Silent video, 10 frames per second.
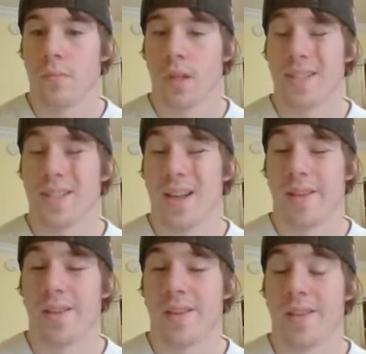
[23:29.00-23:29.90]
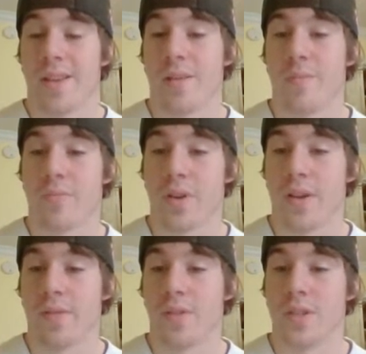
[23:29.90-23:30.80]
It's sad that the
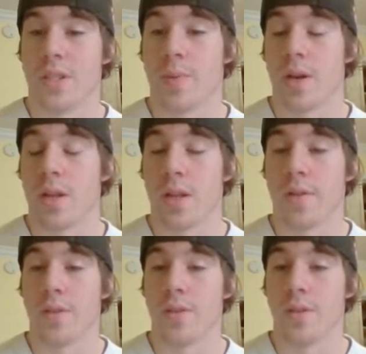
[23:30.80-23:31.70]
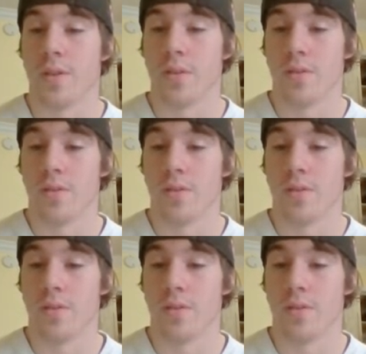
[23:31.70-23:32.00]
pre-evolution is better than the evolution.